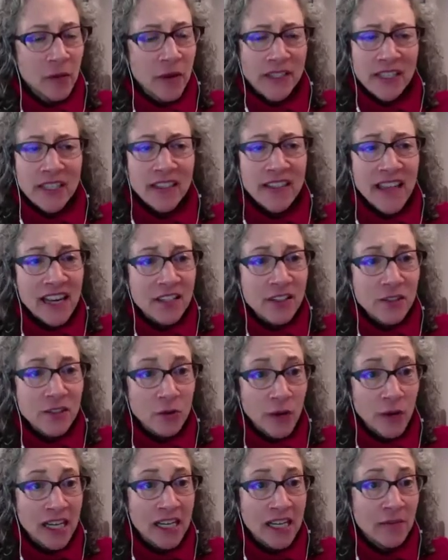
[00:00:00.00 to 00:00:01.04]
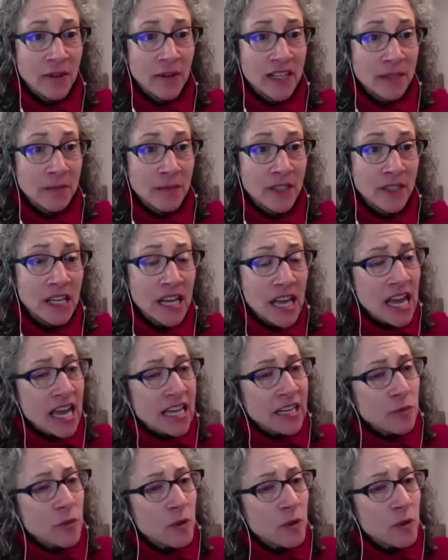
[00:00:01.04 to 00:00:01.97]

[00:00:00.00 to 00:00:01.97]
So that is great advice. But now when